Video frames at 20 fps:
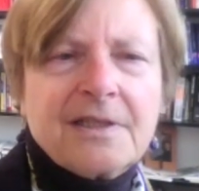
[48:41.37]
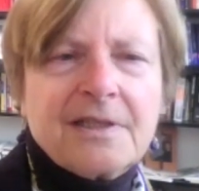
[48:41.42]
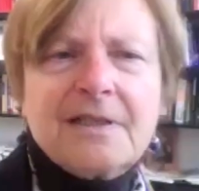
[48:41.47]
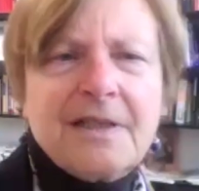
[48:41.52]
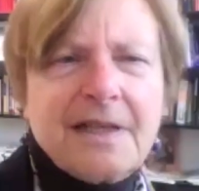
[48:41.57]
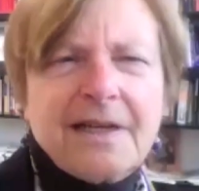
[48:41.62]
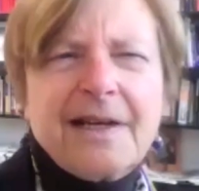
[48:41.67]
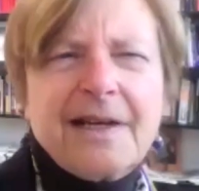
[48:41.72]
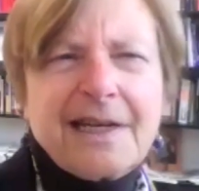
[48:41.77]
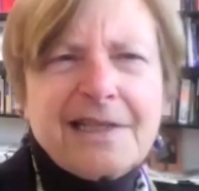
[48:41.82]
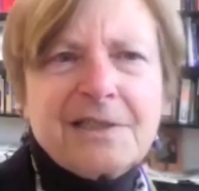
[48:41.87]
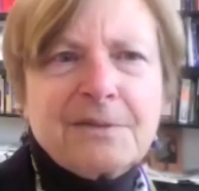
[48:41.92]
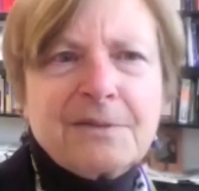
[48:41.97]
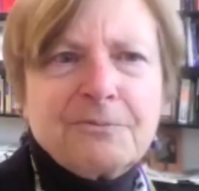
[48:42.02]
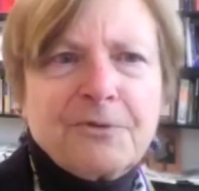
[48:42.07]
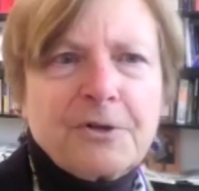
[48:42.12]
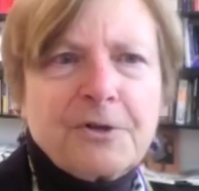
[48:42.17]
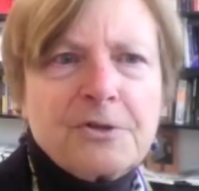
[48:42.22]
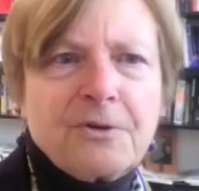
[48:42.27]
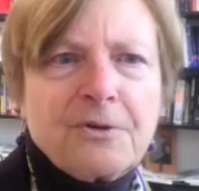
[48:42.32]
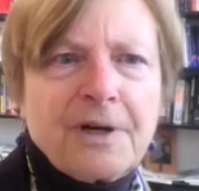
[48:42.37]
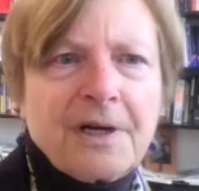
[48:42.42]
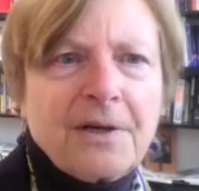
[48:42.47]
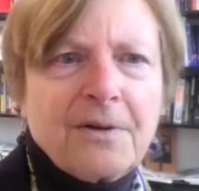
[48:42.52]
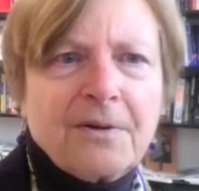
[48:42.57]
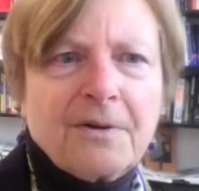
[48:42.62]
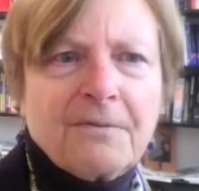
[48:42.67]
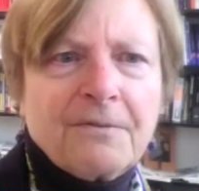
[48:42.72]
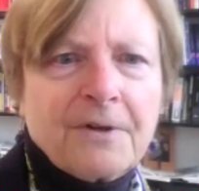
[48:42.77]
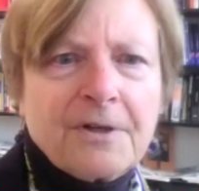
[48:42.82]
It has some first-rate
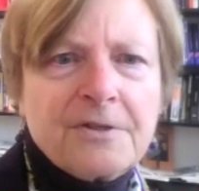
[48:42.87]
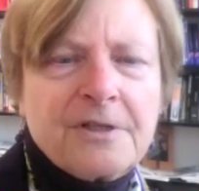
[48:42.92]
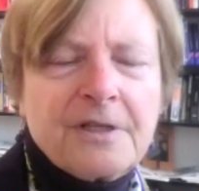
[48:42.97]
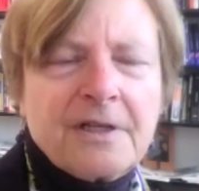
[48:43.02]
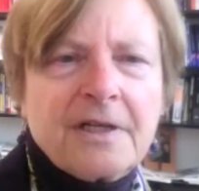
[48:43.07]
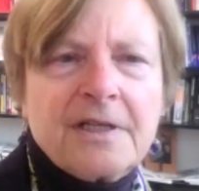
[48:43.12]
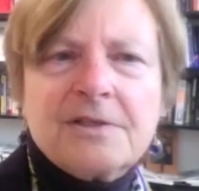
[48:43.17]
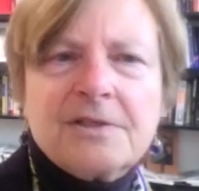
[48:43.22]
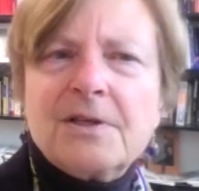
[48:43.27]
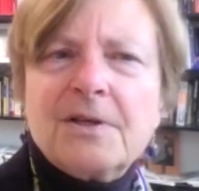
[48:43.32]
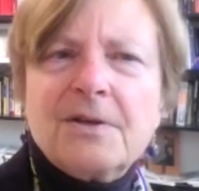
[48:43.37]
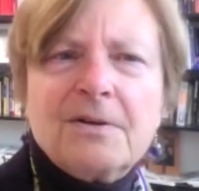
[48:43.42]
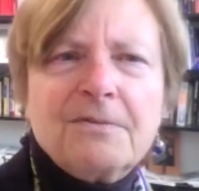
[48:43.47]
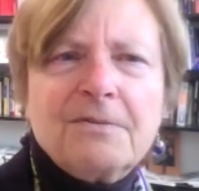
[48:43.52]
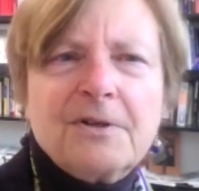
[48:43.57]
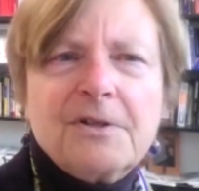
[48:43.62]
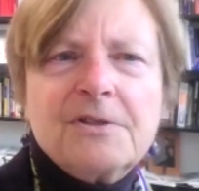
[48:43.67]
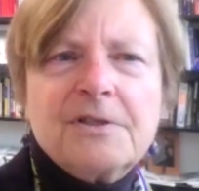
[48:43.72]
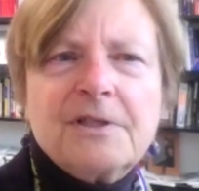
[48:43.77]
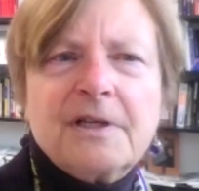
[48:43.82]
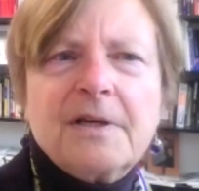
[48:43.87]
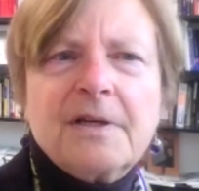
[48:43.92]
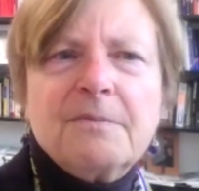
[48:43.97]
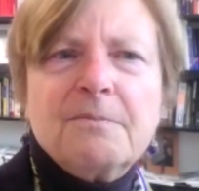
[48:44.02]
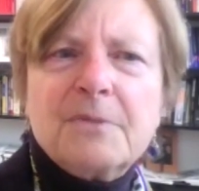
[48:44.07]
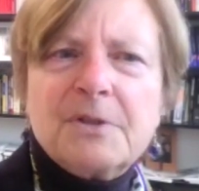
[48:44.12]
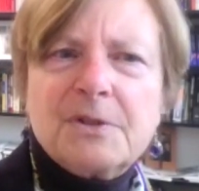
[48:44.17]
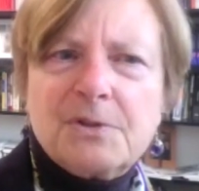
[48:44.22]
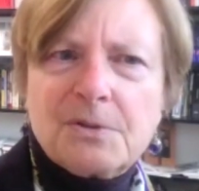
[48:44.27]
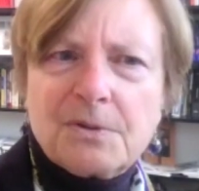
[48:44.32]
universities. The University of
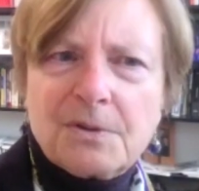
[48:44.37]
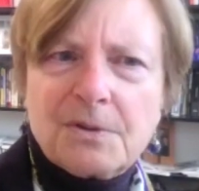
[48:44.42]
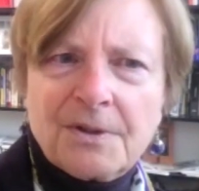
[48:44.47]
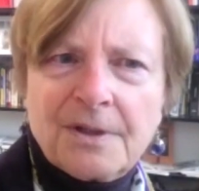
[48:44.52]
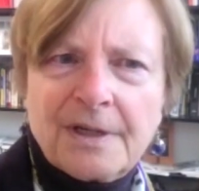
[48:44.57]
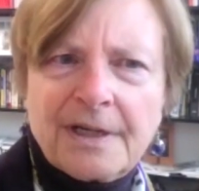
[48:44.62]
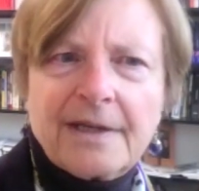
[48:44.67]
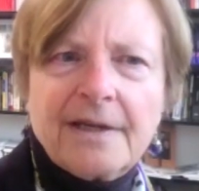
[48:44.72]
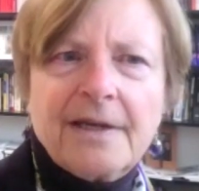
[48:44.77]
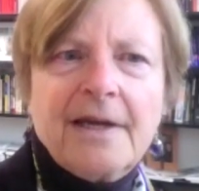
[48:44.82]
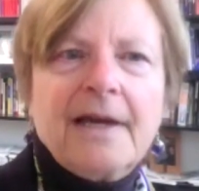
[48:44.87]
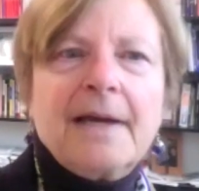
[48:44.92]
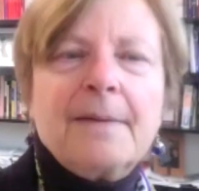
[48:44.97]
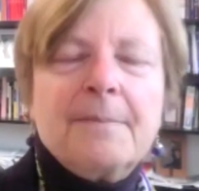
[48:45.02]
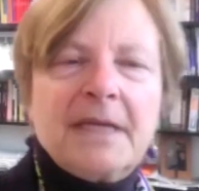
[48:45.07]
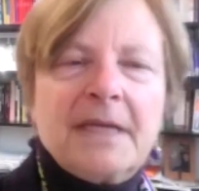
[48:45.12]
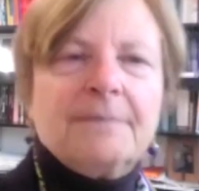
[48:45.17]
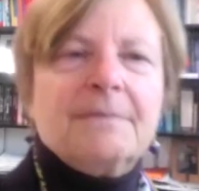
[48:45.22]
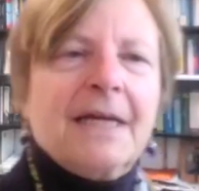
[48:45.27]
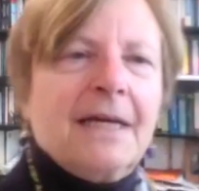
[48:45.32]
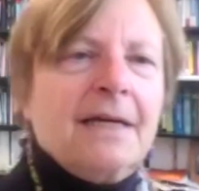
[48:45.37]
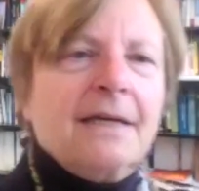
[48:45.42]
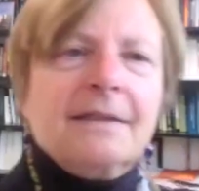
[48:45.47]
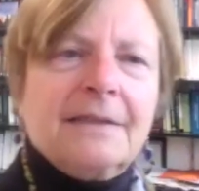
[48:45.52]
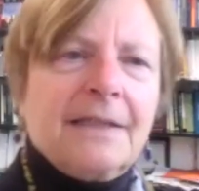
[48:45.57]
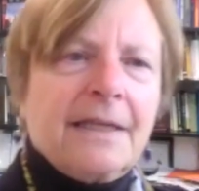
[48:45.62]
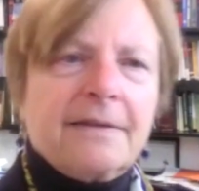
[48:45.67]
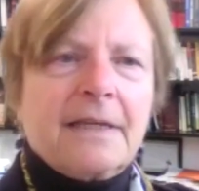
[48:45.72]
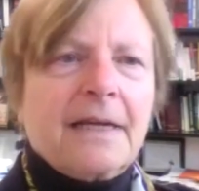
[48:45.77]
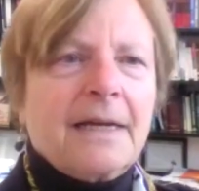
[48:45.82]
Missouri, I mean,
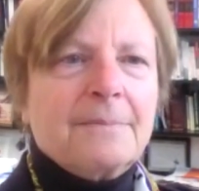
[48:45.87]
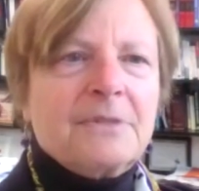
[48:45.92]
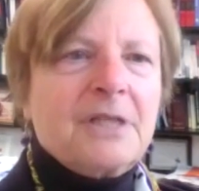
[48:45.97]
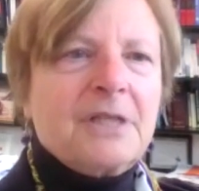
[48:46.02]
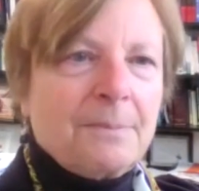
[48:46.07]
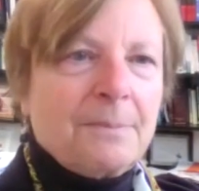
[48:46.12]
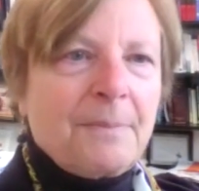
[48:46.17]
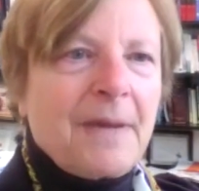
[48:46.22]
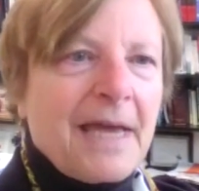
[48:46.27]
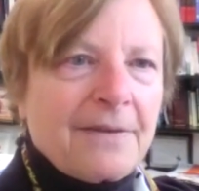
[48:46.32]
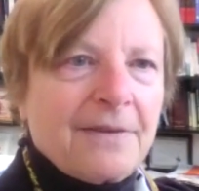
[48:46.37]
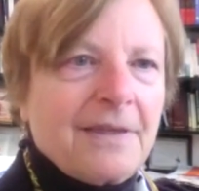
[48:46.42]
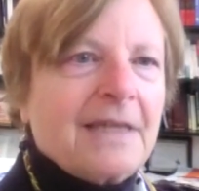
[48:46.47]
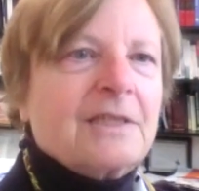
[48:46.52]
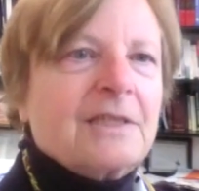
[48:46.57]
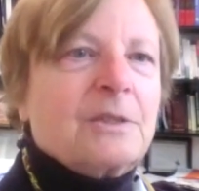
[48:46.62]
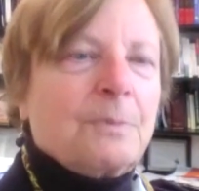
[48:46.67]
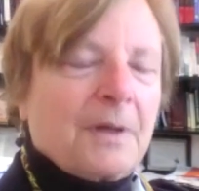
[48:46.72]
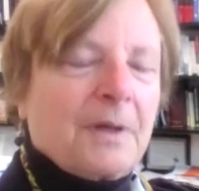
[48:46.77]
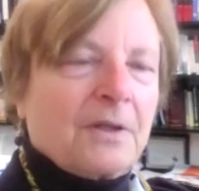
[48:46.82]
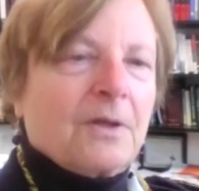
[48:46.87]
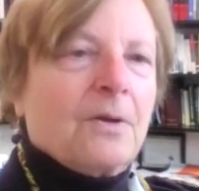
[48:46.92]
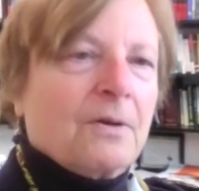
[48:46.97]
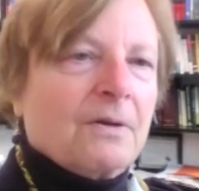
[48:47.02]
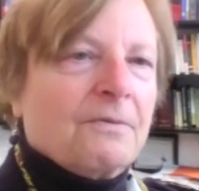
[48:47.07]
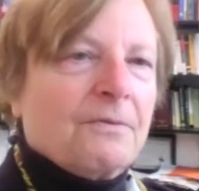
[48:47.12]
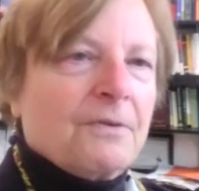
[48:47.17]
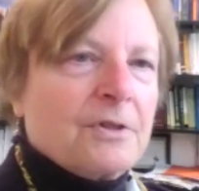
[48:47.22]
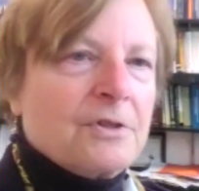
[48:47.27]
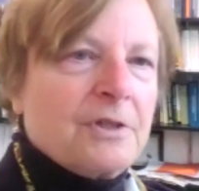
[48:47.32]
not that I'm saying bad things about the
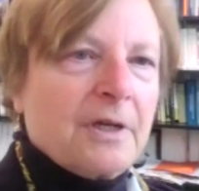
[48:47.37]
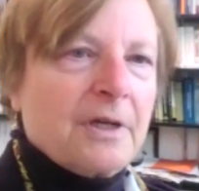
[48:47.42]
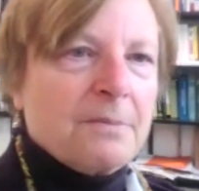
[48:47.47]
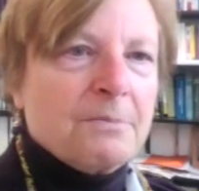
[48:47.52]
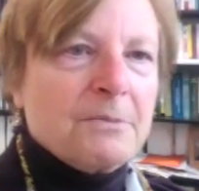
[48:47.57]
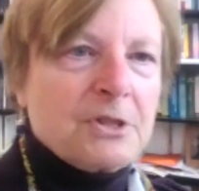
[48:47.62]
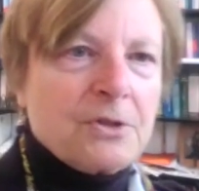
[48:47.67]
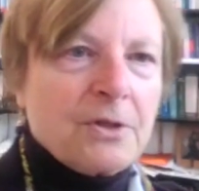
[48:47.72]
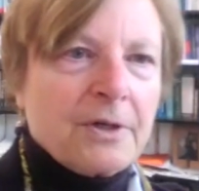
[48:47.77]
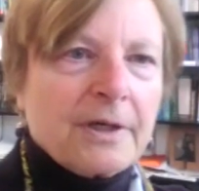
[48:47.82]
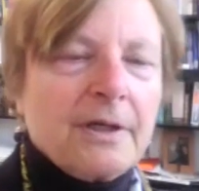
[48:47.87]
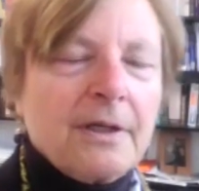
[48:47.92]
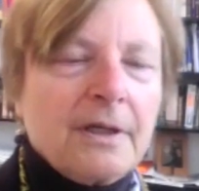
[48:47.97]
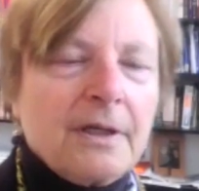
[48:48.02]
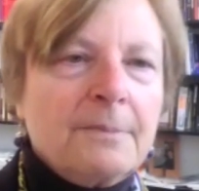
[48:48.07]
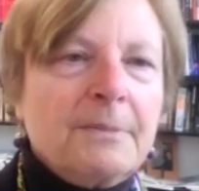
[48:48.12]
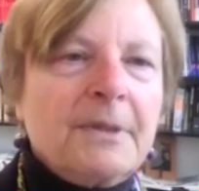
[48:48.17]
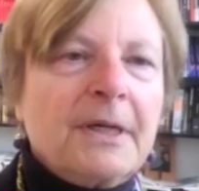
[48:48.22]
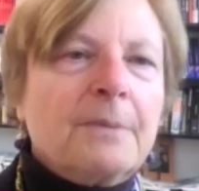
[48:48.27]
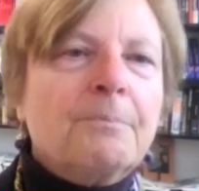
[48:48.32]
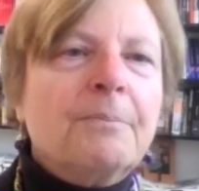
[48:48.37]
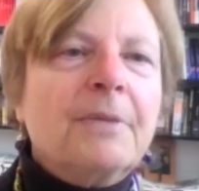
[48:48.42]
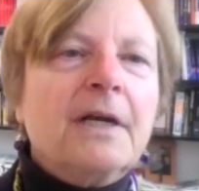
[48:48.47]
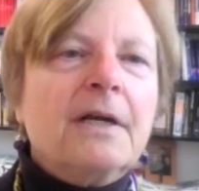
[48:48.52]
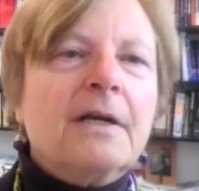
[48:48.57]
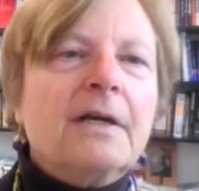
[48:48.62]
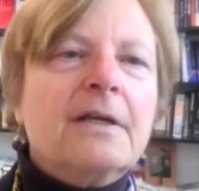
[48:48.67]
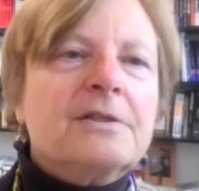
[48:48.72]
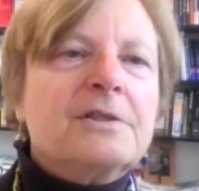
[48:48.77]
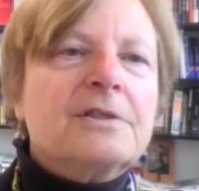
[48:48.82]
University of Missouri Columbia, but
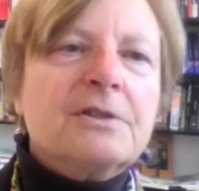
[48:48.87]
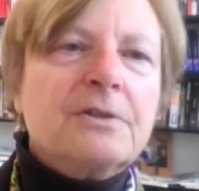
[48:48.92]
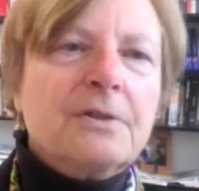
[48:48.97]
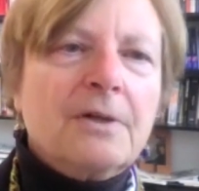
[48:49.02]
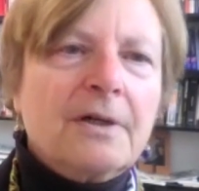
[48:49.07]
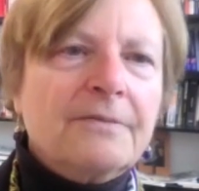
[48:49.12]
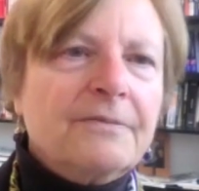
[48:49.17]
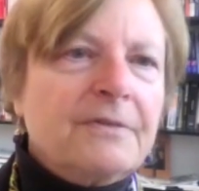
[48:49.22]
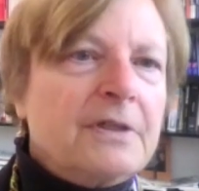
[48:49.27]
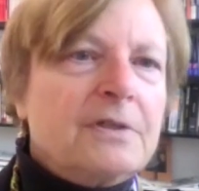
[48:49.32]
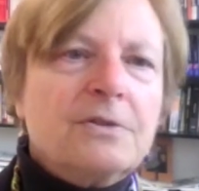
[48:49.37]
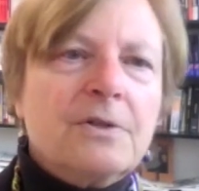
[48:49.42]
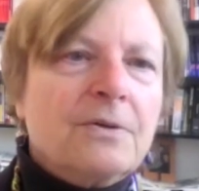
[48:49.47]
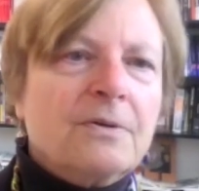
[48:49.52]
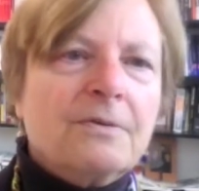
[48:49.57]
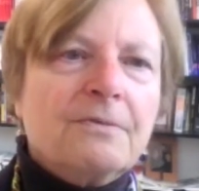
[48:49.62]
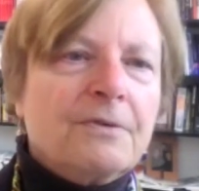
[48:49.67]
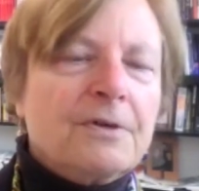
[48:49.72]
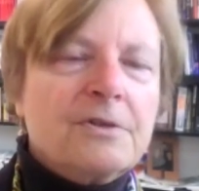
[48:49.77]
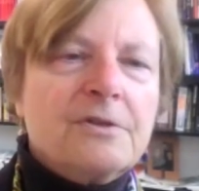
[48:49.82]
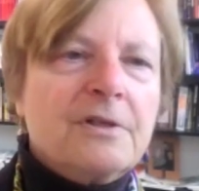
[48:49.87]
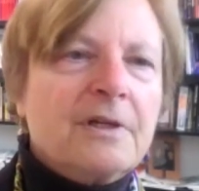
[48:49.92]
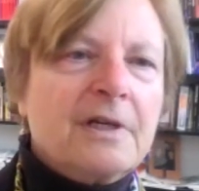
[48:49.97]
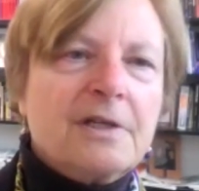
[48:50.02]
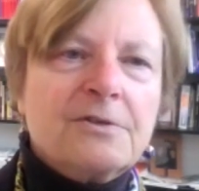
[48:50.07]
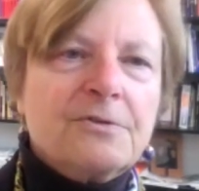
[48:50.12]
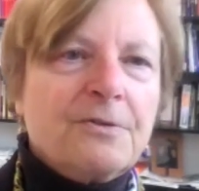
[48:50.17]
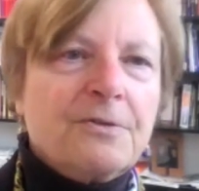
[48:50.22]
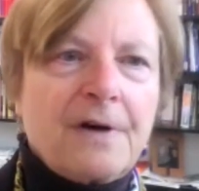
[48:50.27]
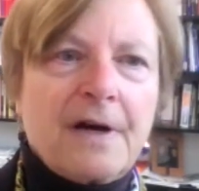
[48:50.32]
it has starved its
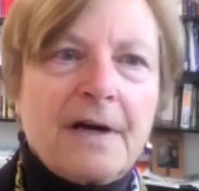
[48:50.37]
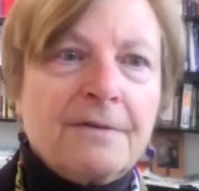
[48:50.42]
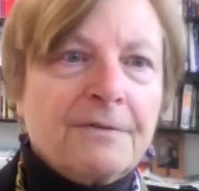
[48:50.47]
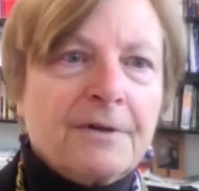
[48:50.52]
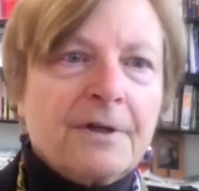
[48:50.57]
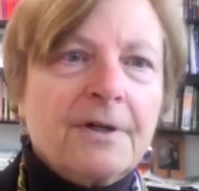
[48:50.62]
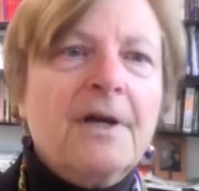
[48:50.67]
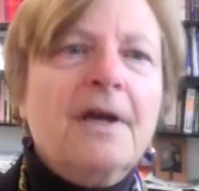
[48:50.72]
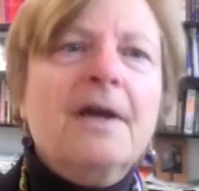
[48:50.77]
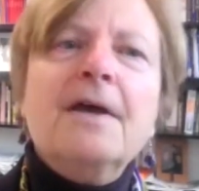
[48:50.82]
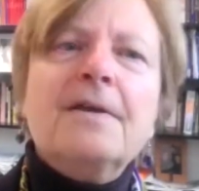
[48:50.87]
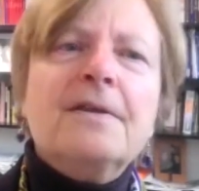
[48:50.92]
universities forever.